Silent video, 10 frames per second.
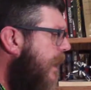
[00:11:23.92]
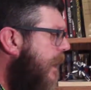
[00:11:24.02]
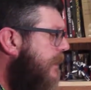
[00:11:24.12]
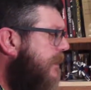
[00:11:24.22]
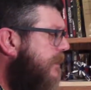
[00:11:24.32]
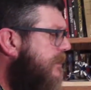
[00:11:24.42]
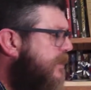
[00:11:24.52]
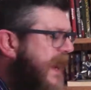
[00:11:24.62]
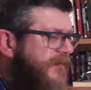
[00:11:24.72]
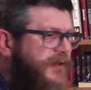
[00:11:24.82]

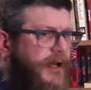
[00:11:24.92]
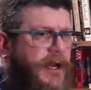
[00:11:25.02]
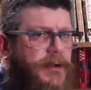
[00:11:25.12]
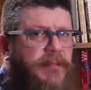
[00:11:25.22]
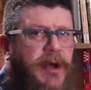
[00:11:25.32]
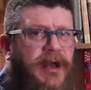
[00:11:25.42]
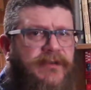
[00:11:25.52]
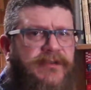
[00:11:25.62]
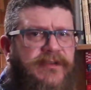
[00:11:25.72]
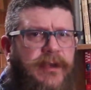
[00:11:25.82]
you have to kind of
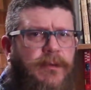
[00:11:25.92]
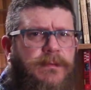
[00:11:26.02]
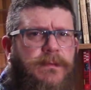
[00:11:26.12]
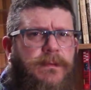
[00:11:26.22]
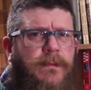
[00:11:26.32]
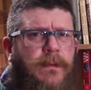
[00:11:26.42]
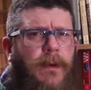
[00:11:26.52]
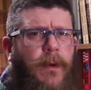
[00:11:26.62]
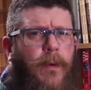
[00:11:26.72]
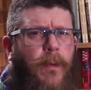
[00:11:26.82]
pause and say, well,
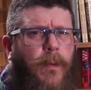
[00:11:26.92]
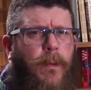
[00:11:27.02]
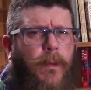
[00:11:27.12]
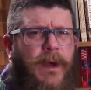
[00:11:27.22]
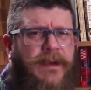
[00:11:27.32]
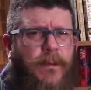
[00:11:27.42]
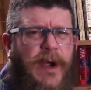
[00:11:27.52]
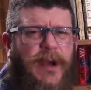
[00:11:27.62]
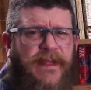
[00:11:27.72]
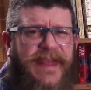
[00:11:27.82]

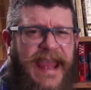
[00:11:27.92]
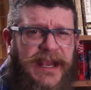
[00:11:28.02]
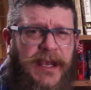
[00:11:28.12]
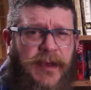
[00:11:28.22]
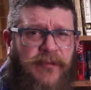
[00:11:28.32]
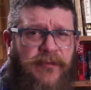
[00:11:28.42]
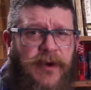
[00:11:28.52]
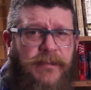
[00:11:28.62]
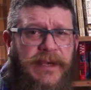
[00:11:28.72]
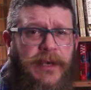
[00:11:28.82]
where did that come
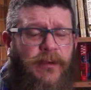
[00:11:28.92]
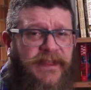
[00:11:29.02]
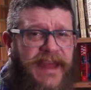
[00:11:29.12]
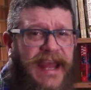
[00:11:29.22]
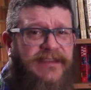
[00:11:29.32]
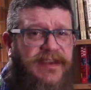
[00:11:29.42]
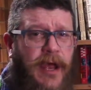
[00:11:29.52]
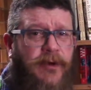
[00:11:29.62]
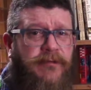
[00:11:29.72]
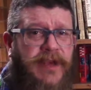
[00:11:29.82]
from? That's
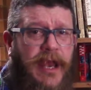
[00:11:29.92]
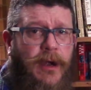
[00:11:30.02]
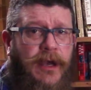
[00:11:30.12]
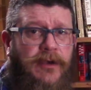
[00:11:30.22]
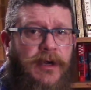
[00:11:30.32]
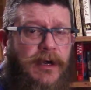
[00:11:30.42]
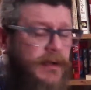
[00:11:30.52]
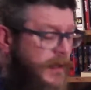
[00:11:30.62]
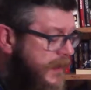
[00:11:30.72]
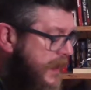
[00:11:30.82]
out of character.
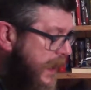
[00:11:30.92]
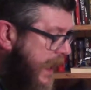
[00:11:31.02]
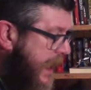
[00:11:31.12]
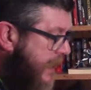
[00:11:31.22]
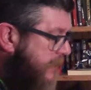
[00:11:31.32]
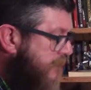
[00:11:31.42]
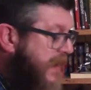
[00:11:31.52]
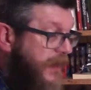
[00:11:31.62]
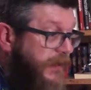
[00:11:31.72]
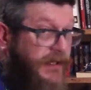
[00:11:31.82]
And
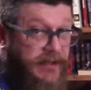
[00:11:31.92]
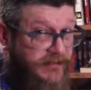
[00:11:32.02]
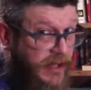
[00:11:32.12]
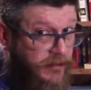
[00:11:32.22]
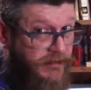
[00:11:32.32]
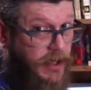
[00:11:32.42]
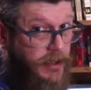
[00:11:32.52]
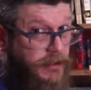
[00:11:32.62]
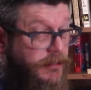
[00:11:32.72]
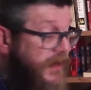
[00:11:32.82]
maybe it is out of
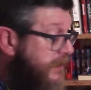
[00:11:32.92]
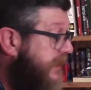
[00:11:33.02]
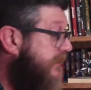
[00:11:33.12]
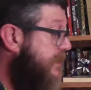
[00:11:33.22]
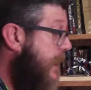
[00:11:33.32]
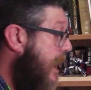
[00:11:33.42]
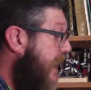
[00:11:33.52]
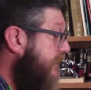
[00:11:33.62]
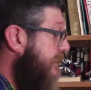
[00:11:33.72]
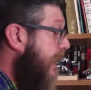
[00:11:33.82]
character, maybe it's
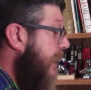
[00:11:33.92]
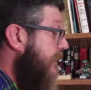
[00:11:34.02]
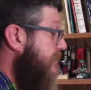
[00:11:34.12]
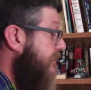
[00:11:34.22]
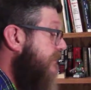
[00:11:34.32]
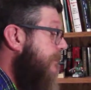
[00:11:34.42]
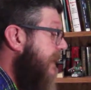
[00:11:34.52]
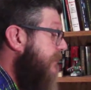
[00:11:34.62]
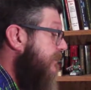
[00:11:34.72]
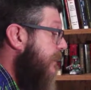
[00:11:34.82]
not, just
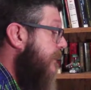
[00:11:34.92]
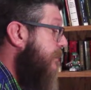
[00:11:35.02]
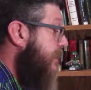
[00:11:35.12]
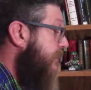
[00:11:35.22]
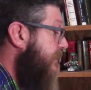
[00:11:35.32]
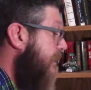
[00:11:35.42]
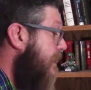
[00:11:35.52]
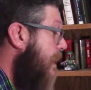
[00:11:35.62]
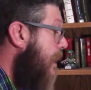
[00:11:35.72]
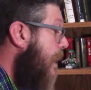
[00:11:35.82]
depends on the person.
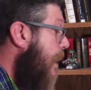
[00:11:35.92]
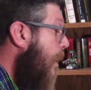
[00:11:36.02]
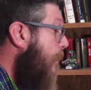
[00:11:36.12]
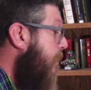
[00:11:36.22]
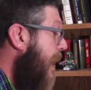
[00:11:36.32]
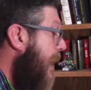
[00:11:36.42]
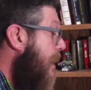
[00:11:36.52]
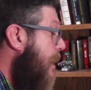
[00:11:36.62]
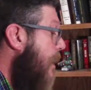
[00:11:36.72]
But